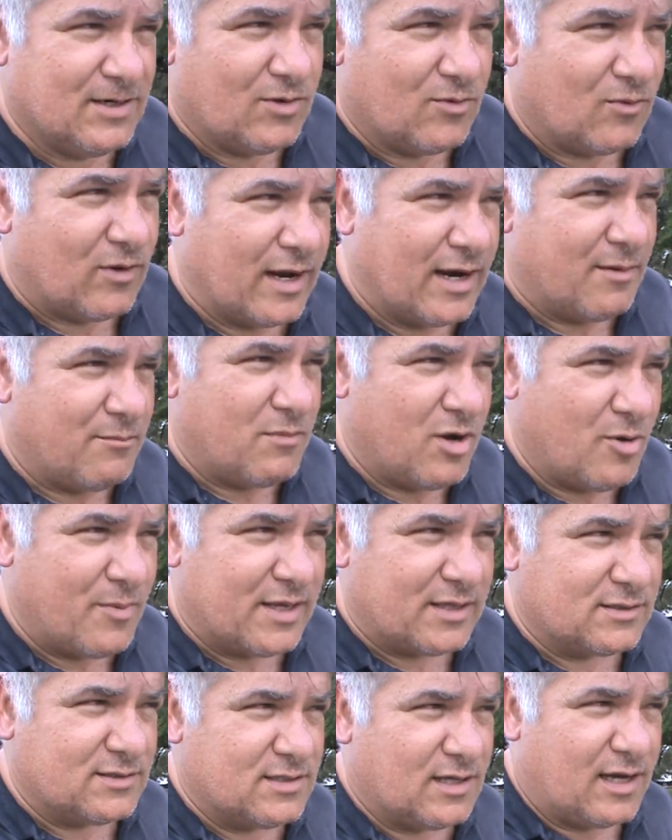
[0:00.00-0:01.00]
We're at a
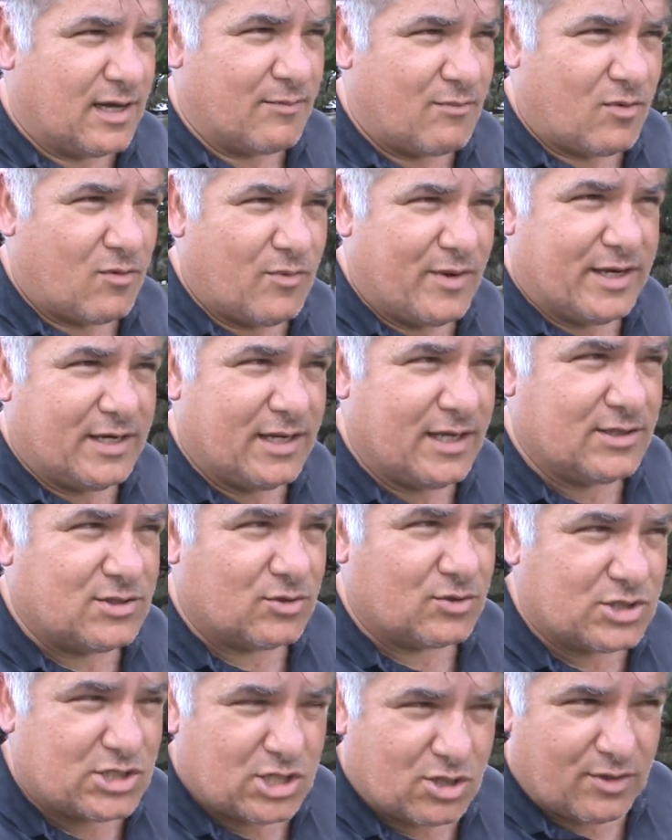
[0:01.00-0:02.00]
moment in time where we need
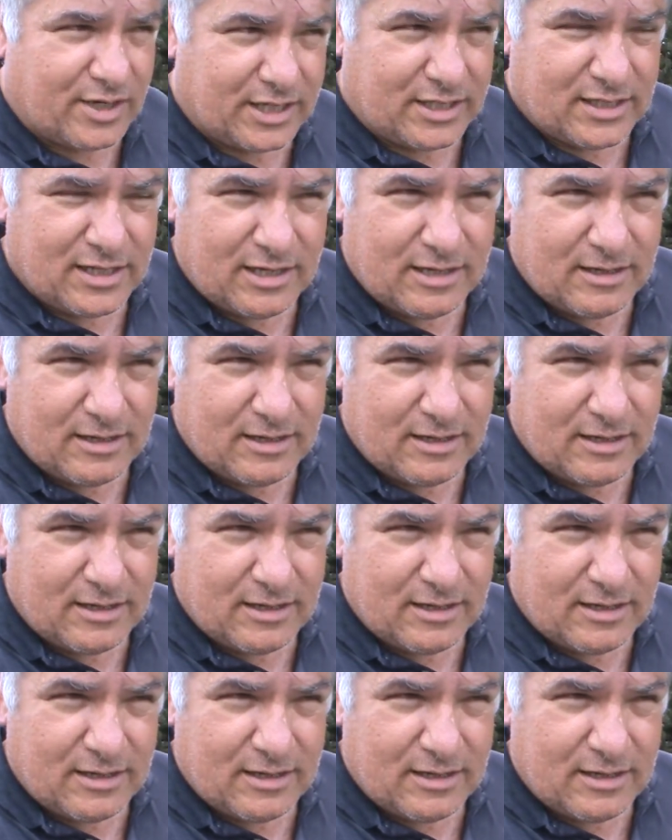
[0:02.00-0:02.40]
to treat